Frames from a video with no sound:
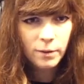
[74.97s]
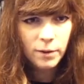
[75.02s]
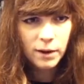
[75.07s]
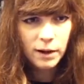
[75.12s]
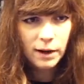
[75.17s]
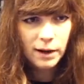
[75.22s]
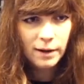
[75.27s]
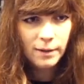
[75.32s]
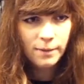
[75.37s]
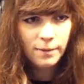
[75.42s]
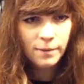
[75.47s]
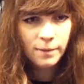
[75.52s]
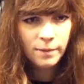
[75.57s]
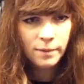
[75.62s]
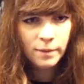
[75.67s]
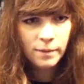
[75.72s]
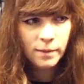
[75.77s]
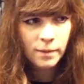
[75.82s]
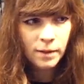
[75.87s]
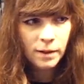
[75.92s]
with that?
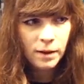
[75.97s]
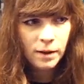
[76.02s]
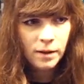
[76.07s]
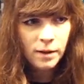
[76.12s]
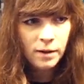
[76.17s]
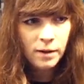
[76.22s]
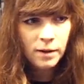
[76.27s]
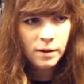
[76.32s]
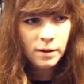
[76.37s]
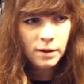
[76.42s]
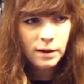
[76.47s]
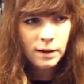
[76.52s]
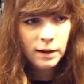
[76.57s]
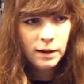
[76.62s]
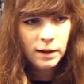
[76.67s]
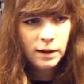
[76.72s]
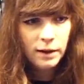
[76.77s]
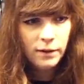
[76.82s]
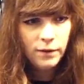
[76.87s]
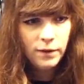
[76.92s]

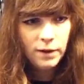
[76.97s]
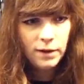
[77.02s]
Didn't even